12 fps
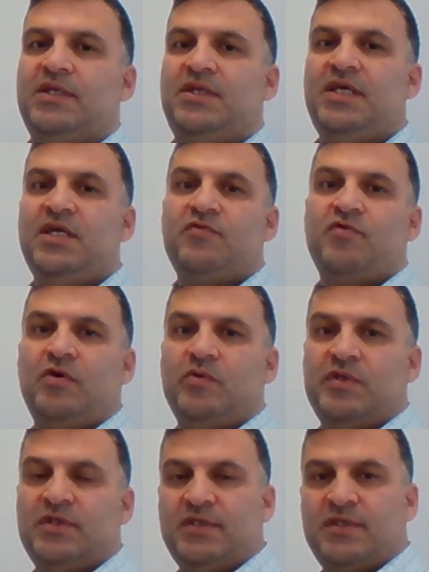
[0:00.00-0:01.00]
Dear
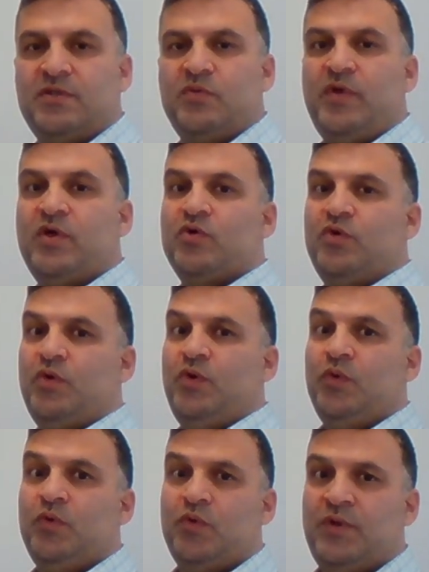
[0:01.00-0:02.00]
followers, we
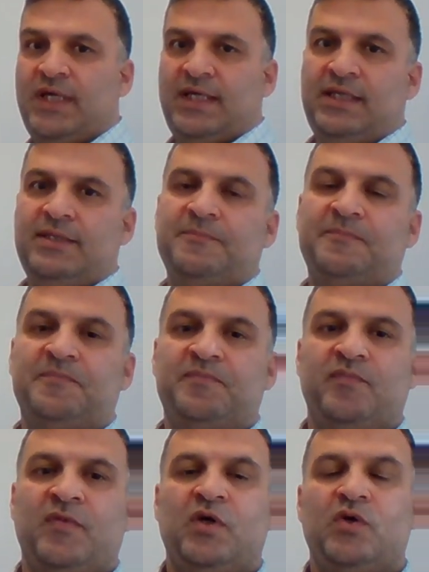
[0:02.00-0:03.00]
continue today
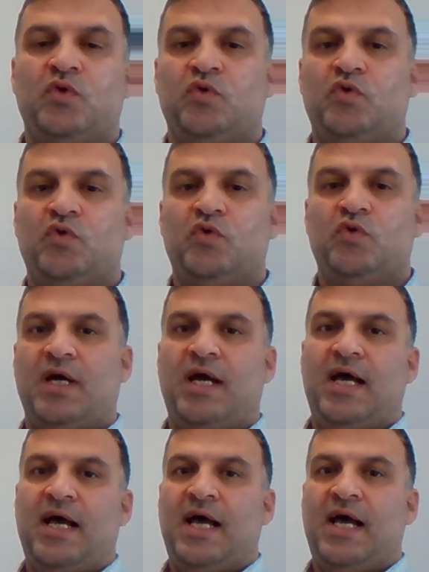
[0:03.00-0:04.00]
to talk
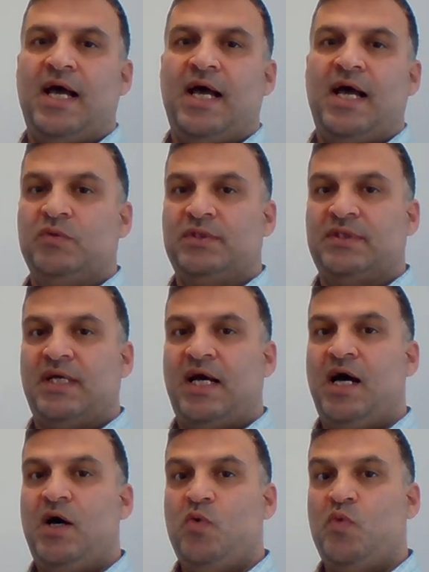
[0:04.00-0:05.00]
about
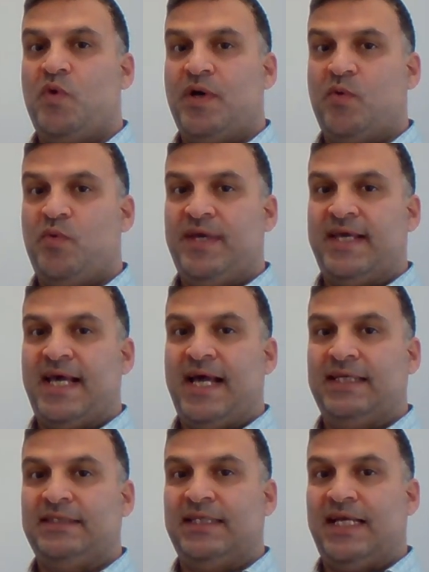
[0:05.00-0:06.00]
how we
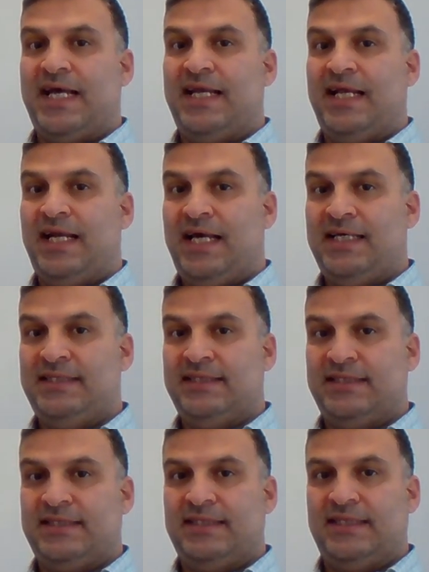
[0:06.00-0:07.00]
can analyze
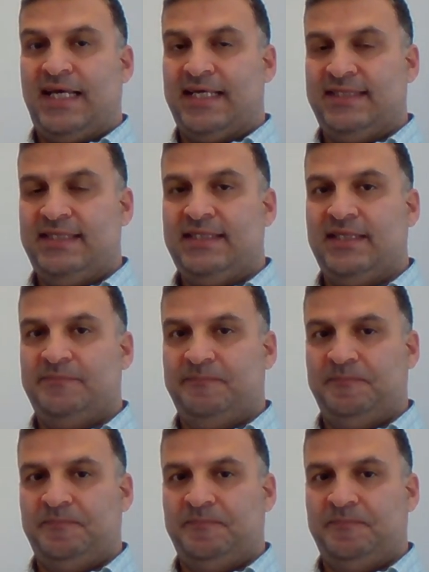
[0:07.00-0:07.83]
a system.